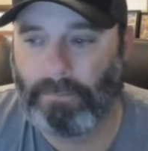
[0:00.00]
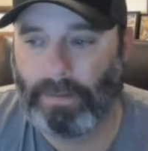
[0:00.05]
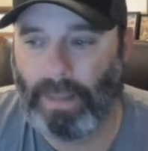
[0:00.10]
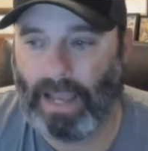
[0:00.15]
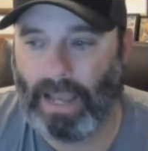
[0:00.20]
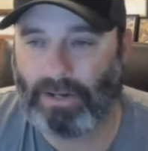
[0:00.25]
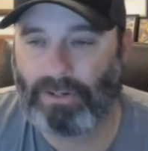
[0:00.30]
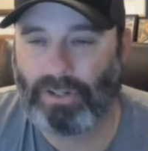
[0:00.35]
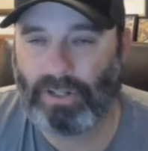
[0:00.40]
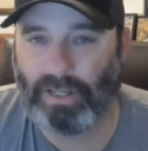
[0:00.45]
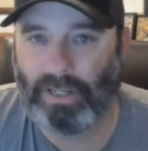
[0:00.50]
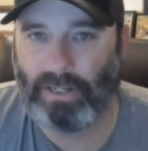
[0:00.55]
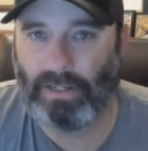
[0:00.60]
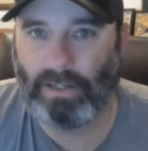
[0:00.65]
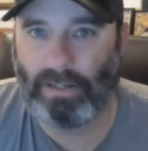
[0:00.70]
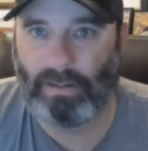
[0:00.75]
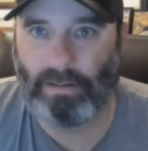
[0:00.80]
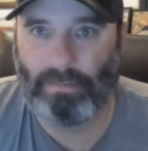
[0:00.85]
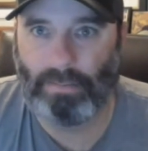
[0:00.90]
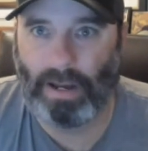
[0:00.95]

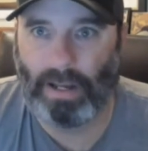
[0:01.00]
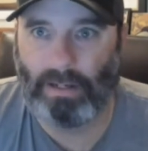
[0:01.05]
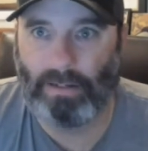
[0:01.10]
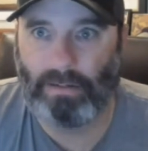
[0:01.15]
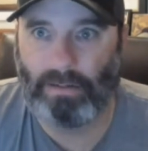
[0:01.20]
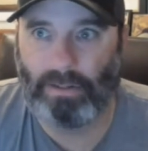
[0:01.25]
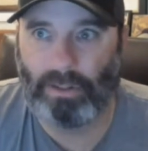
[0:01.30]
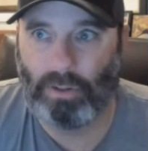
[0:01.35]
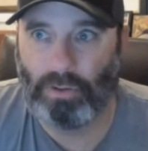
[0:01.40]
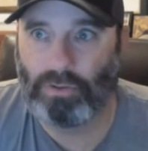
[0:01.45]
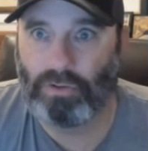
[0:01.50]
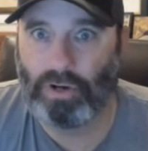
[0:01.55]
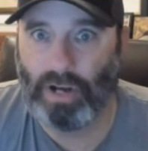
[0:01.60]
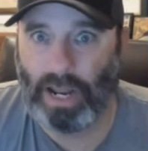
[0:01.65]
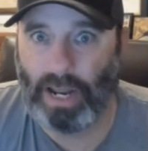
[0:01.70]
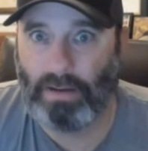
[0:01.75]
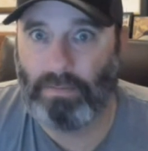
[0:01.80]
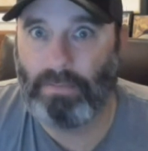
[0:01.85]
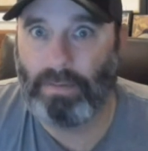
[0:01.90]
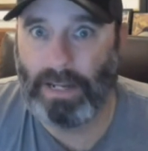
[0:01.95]
actually, my
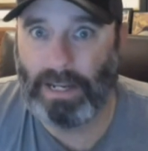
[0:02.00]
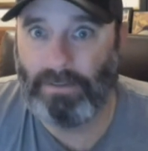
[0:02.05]
username,